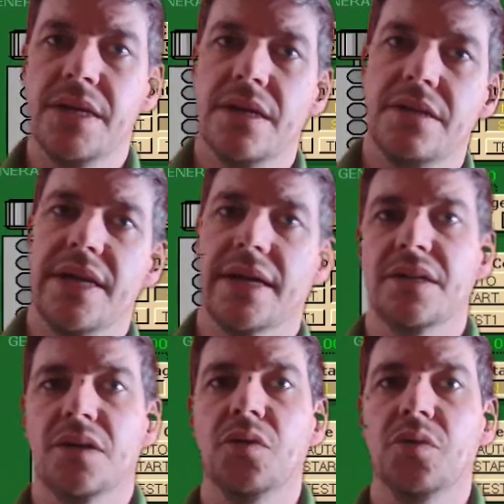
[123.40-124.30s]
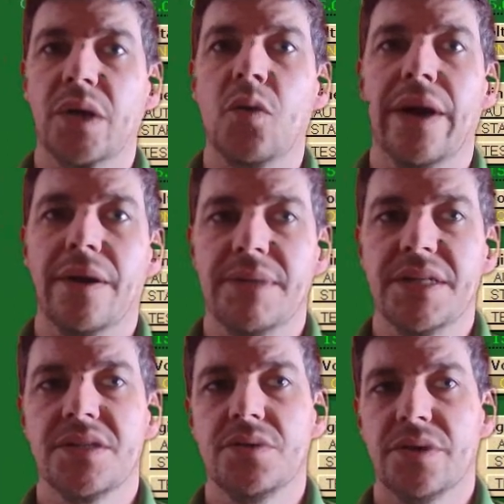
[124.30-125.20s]
technical
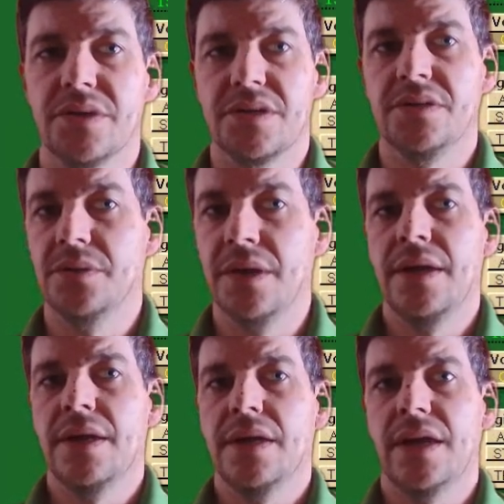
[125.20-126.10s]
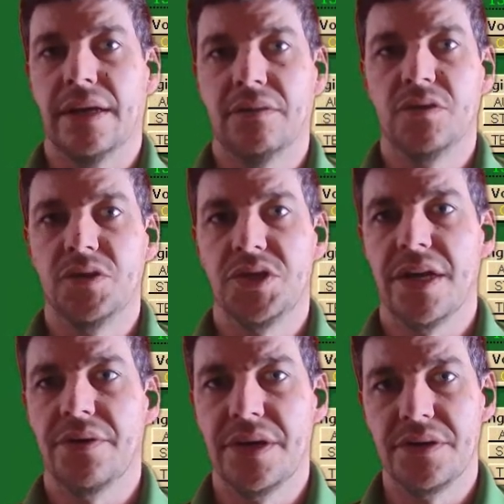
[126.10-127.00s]
requirements in order to connect those
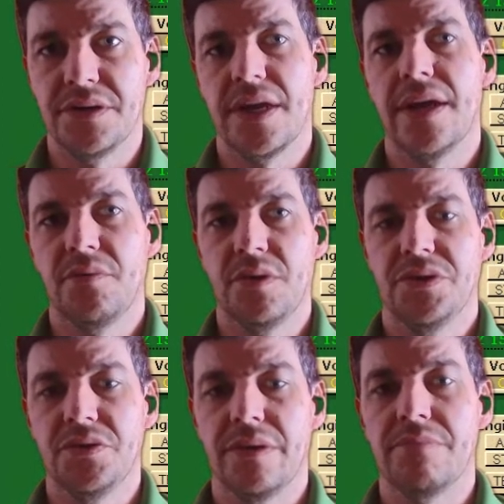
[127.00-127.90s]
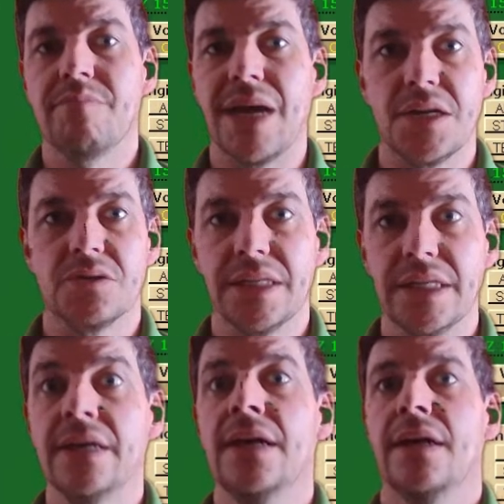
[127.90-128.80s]
generators, and we'll do it
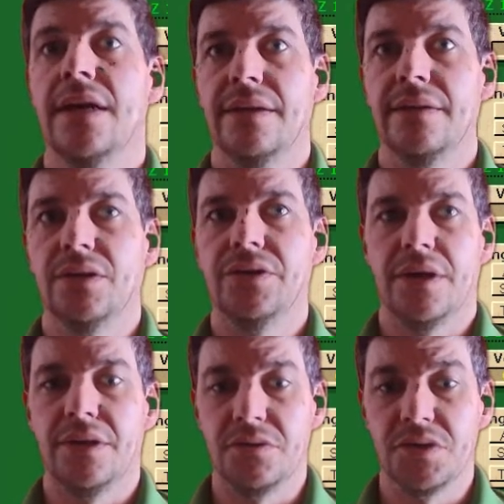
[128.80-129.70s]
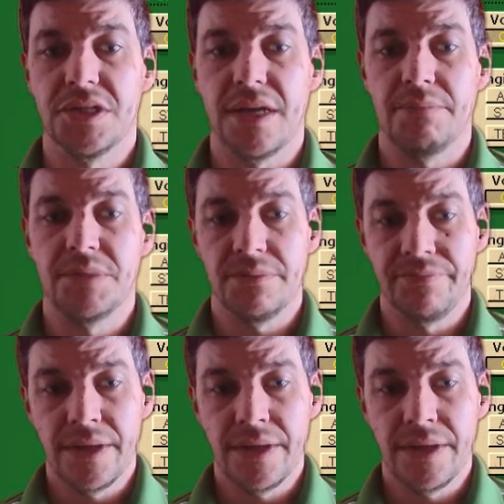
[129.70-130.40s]
manually and learn all those steps.